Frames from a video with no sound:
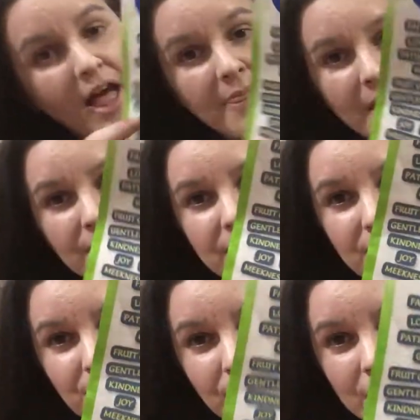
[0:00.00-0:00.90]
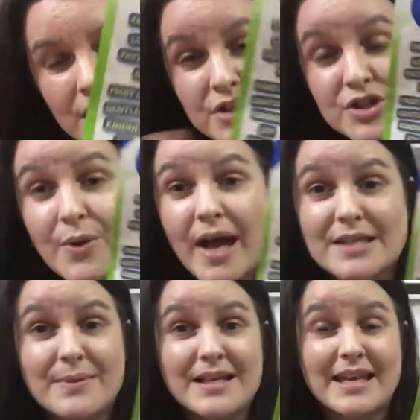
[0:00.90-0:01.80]
and then the words. So
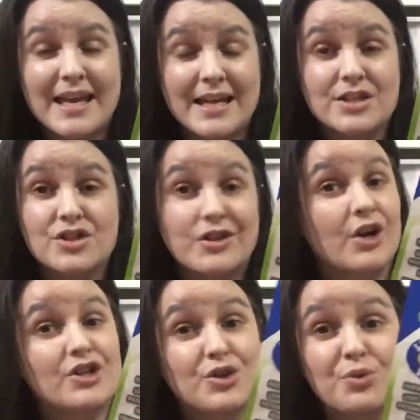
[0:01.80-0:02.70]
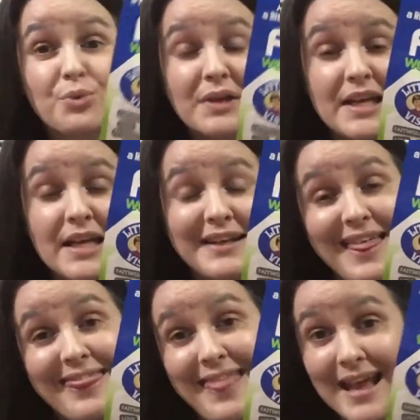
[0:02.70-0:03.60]
as my kids start to read,
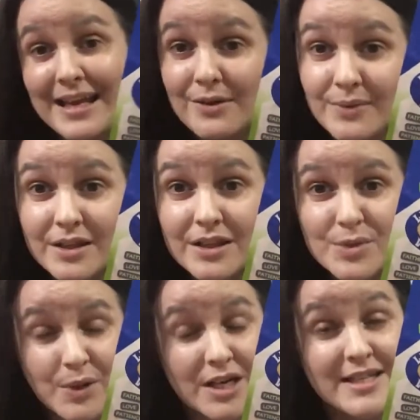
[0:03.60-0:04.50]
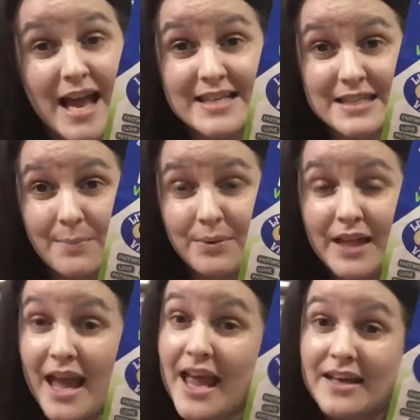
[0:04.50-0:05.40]
they can read these words as they
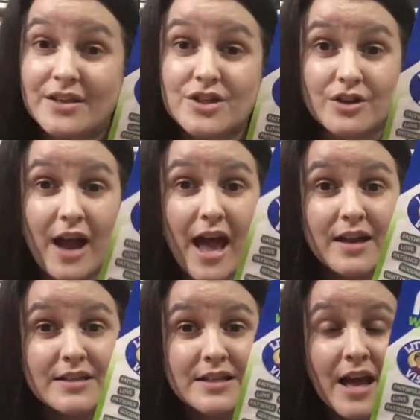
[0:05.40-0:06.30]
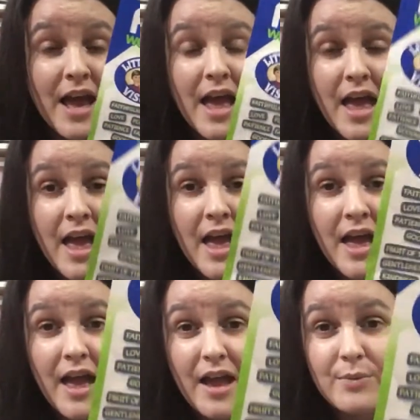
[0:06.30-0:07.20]
play and interact.
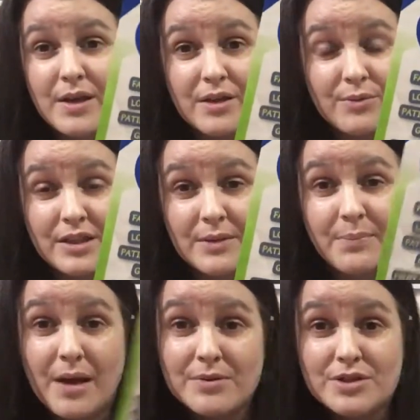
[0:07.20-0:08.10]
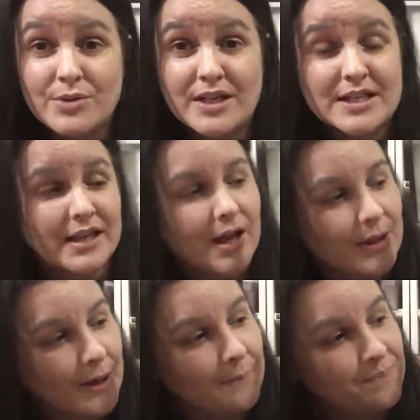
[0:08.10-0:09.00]
And we can read the Bible story
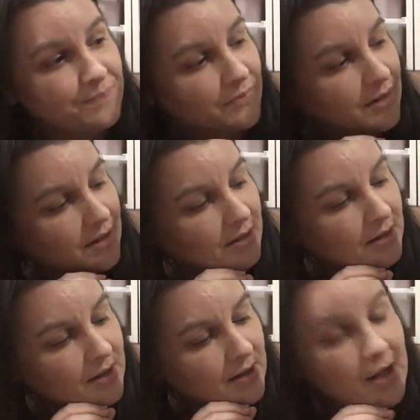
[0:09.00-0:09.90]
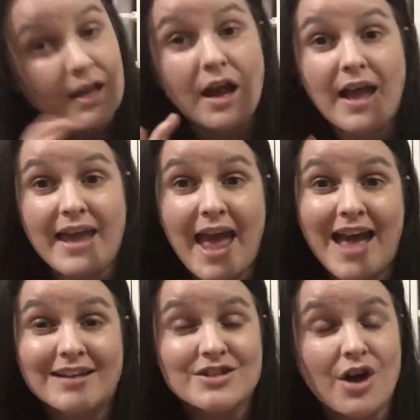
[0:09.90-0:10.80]
together. A
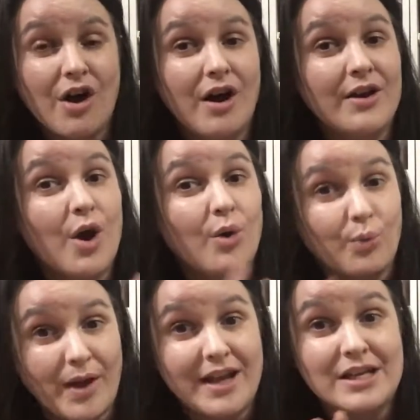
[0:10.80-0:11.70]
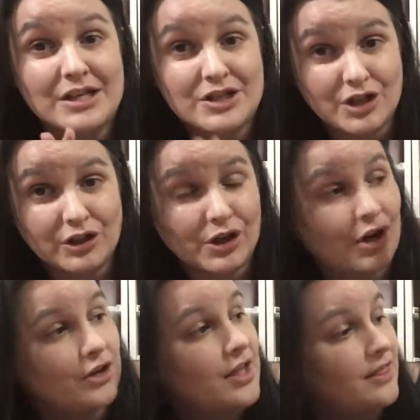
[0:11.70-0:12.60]
hands-on way to
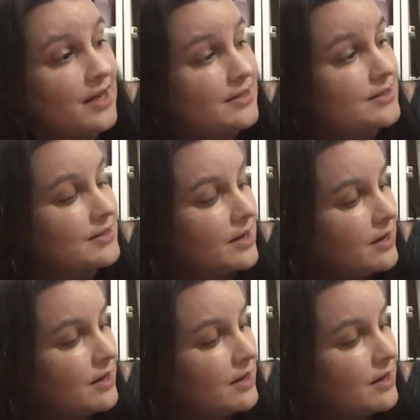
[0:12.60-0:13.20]
learn these